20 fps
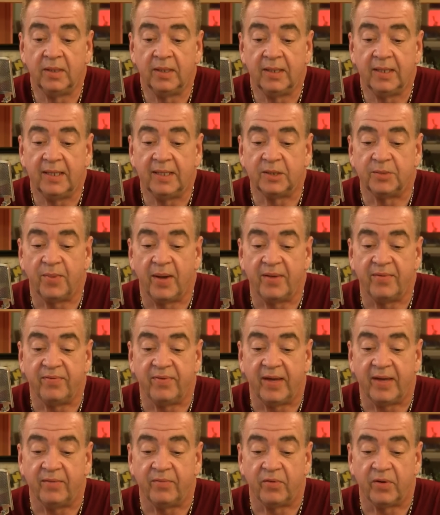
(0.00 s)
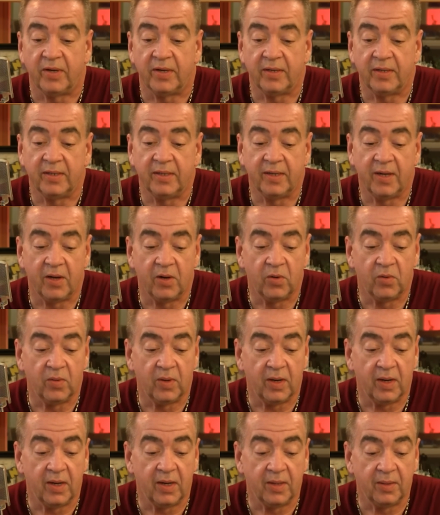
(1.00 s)
is my favorite.
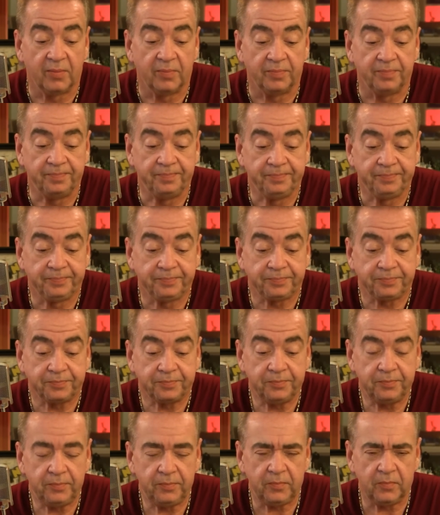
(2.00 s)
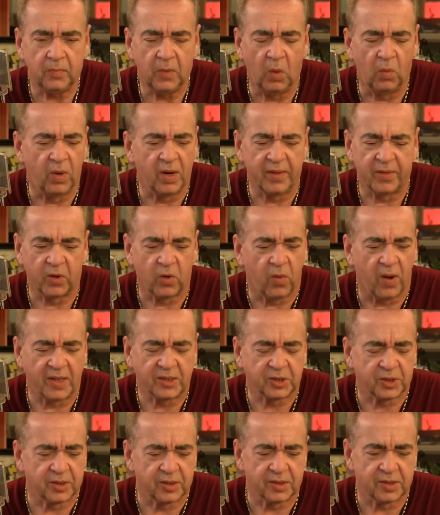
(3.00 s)
One of the
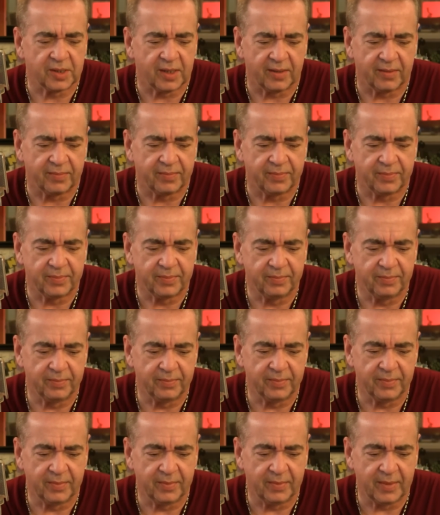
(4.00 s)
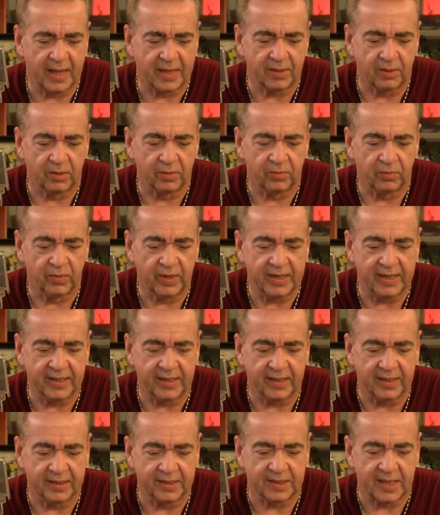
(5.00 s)
questions, I'm not reading
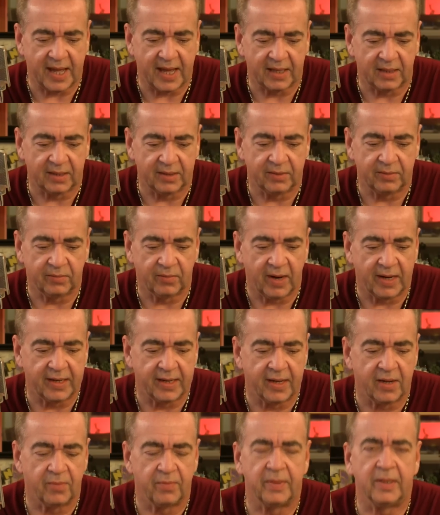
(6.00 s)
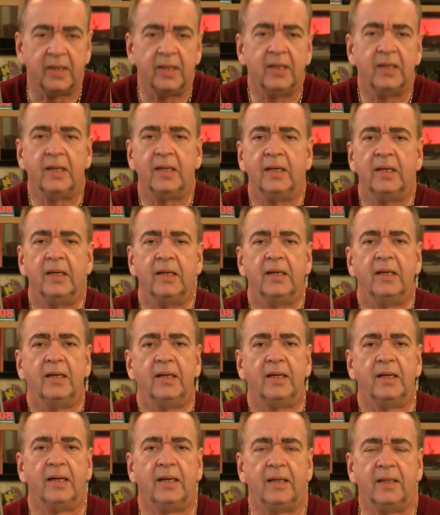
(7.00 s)
it exactly right now, but
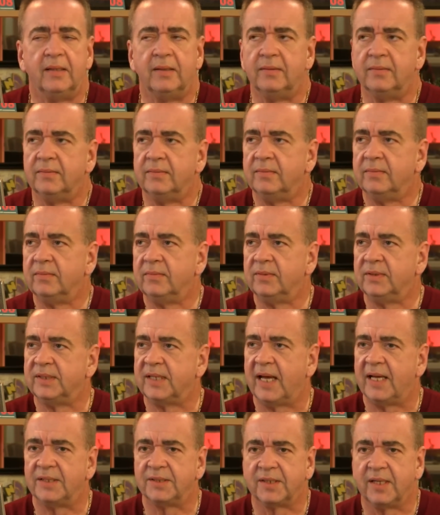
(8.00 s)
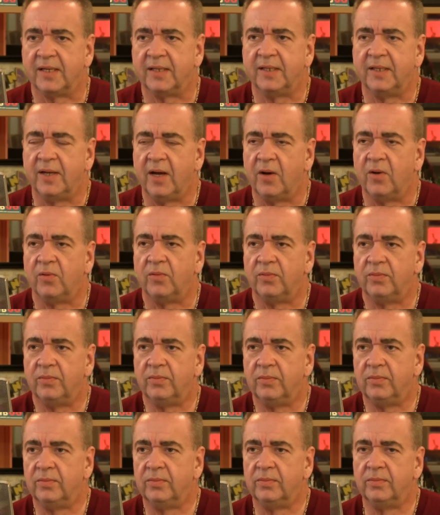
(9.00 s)
was asking,
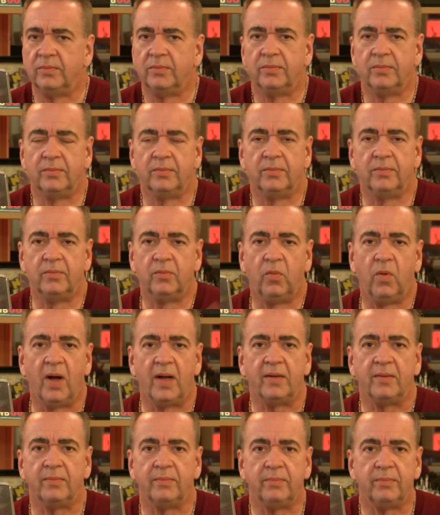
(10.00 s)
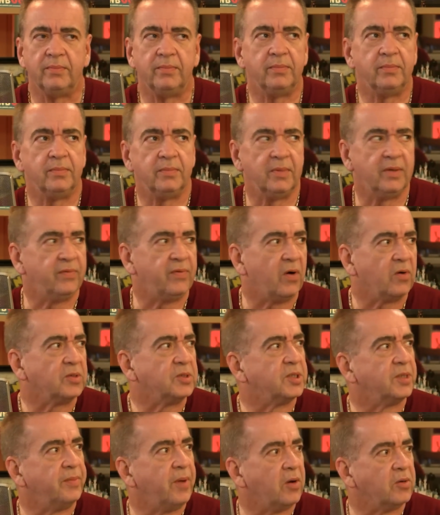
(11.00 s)
what
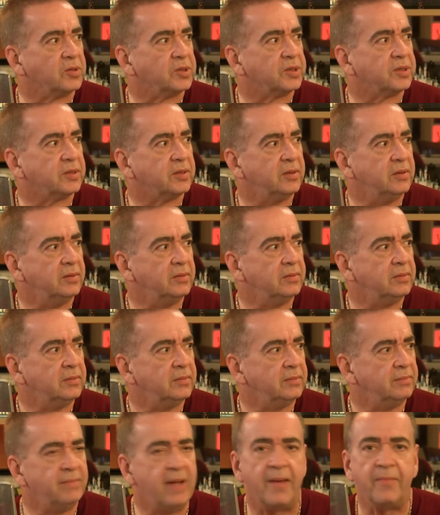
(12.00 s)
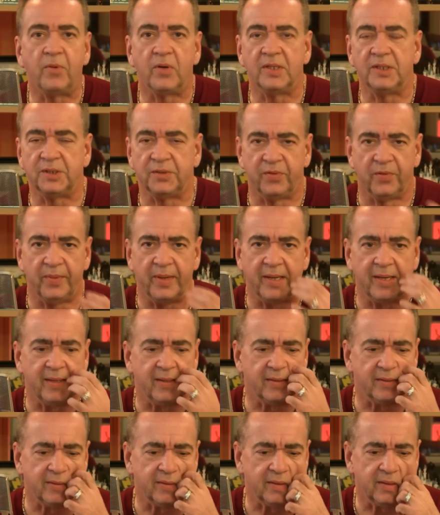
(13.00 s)
evokes the most memories for me,
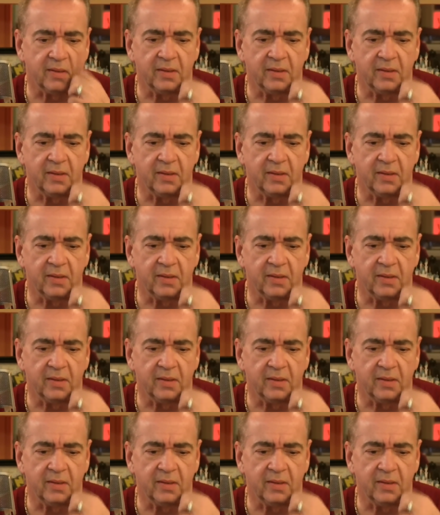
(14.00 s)
and